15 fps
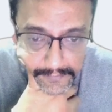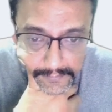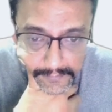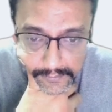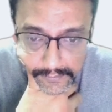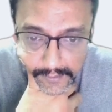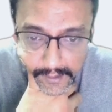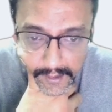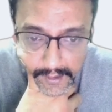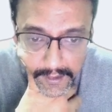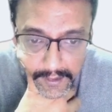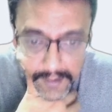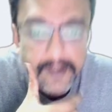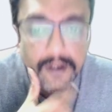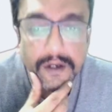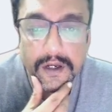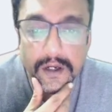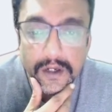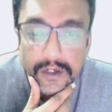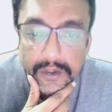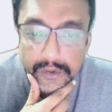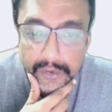great.
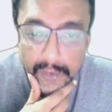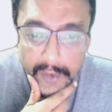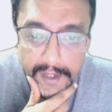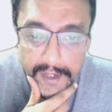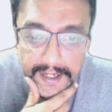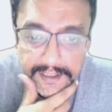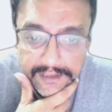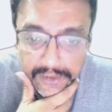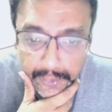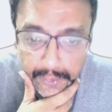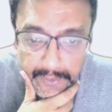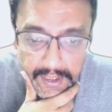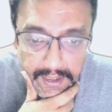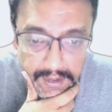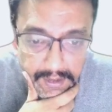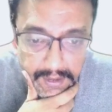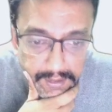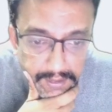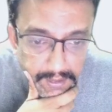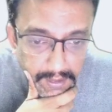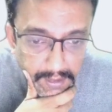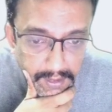Yoda and Chewie,
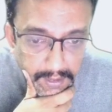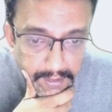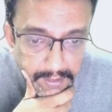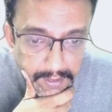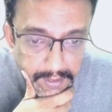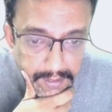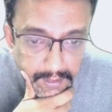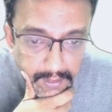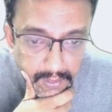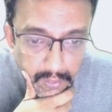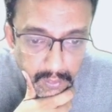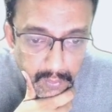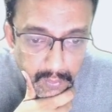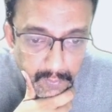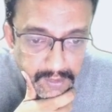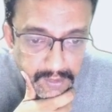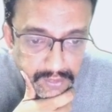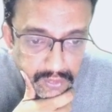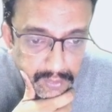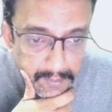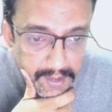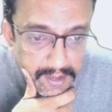the Clone Wars
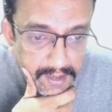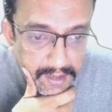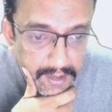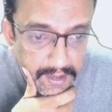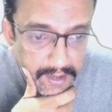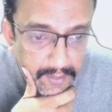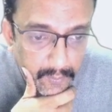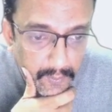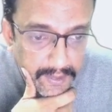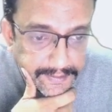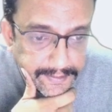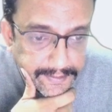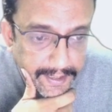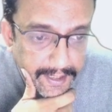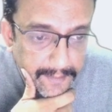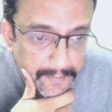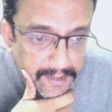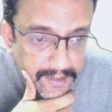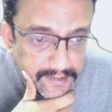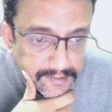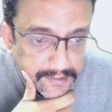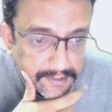Chewbacca and one Jedi
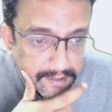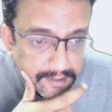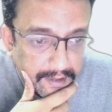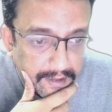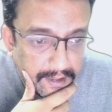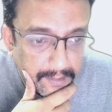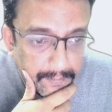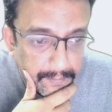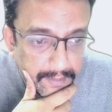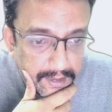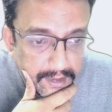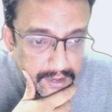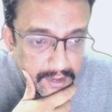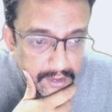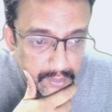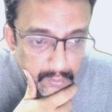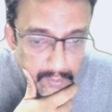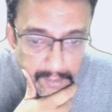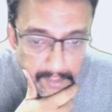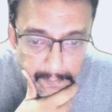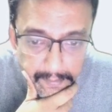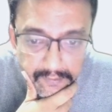Master, and bake into a
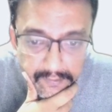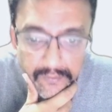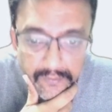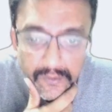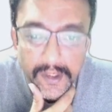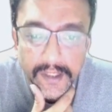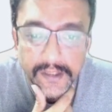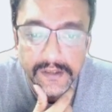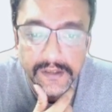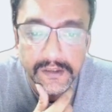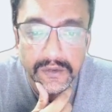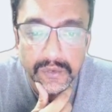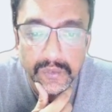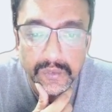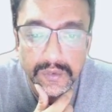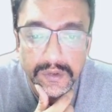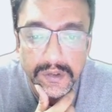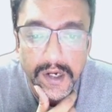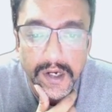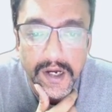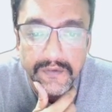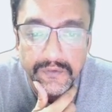powerful addition to
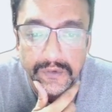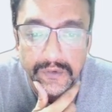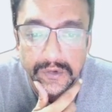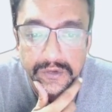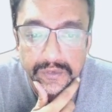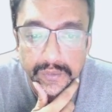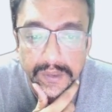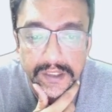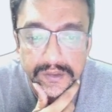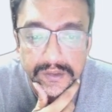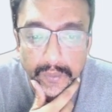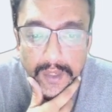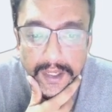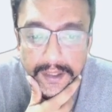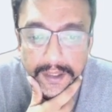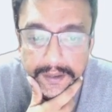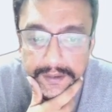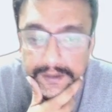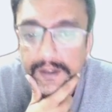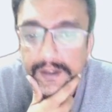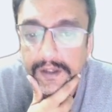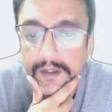Tarful's Wookiee squad.
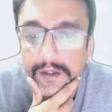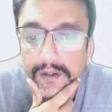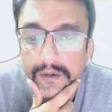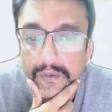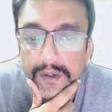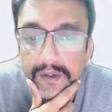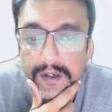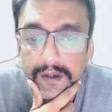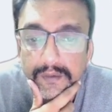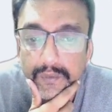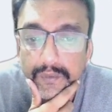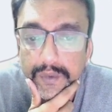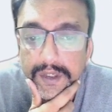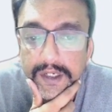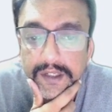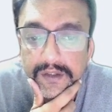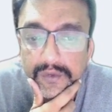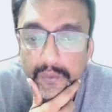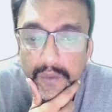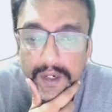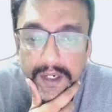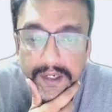Okay, Wookiee
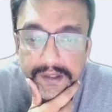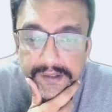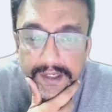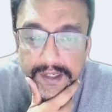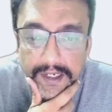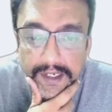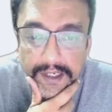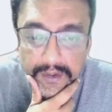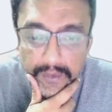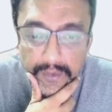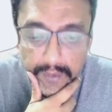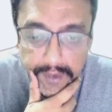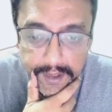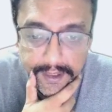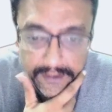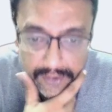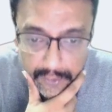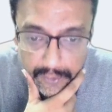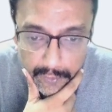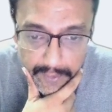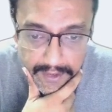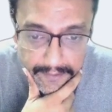squad is getting Yoda and Chewie.